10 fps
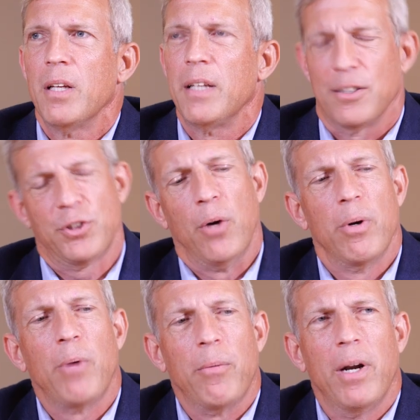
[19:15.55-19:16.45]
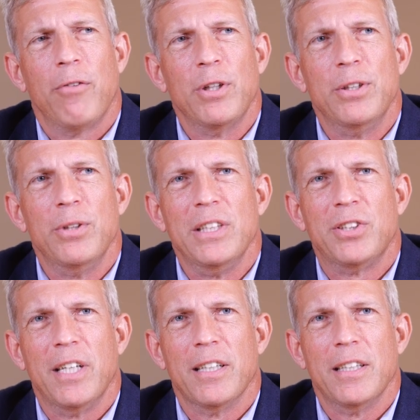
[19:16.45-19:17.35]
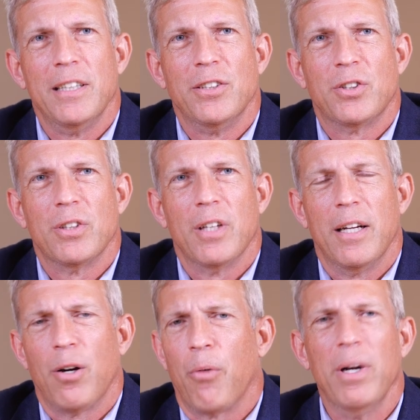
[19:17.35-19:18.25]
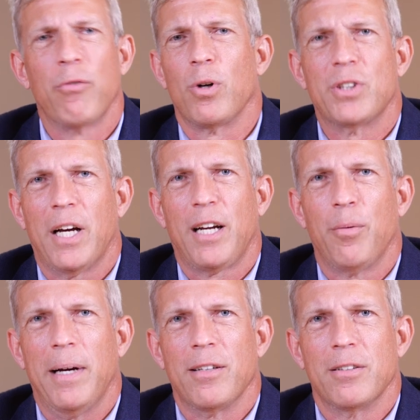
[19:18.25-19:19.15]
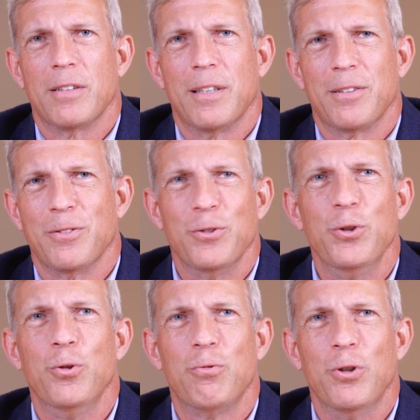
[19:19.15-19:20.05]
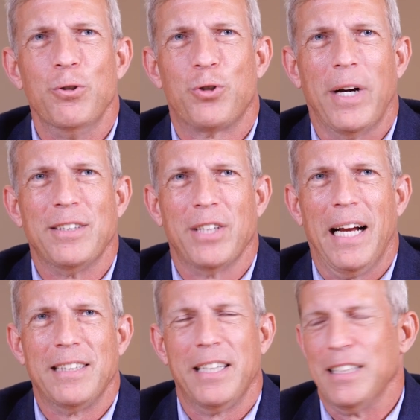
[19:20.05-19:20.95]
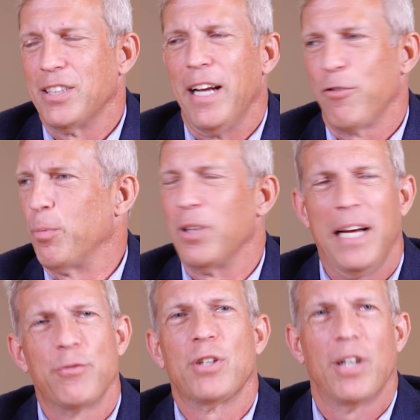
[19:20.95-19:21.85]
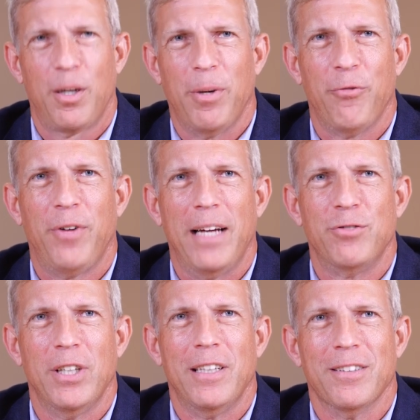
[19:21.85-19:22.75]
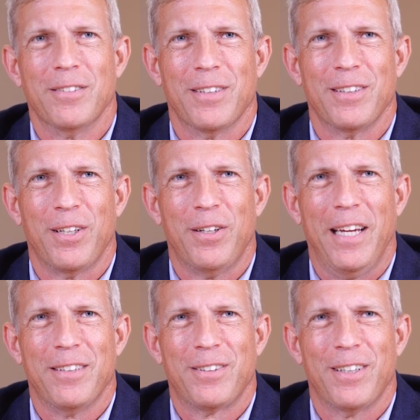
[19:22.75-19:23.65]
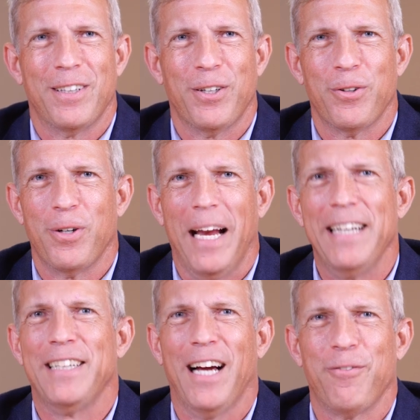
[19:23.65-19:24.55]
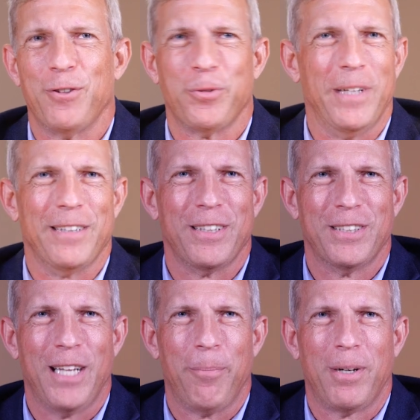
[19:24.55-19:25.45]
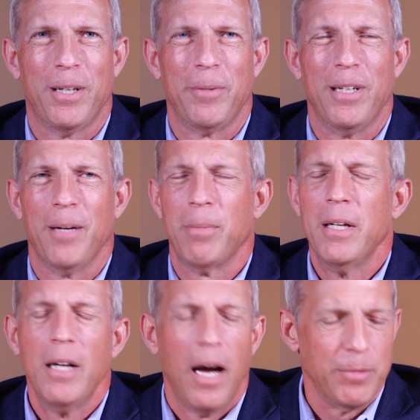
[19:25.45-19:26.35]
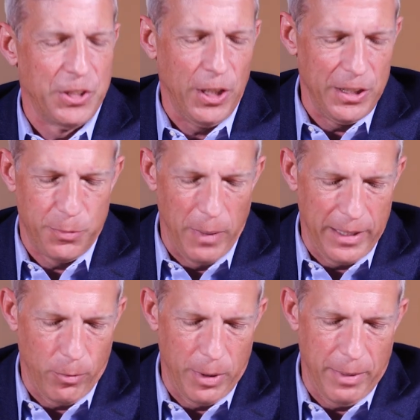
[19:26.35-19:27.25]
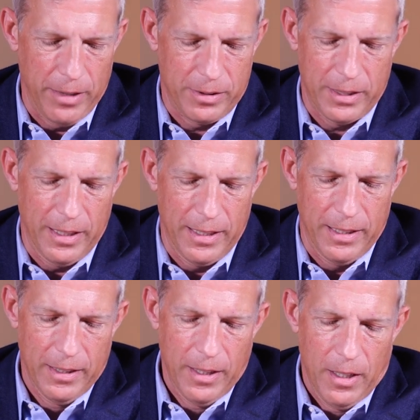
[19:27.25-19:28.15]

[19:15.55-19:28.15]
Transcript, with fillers: Yeah, so when, whenever we do these series, uh, or whenever we're talking about uh, new new trends in I T, it's inevitable that you have to talk about five G. You know, you can't uh, go to any conference without this topic coming up. I'm just curious, Mike, what about uh,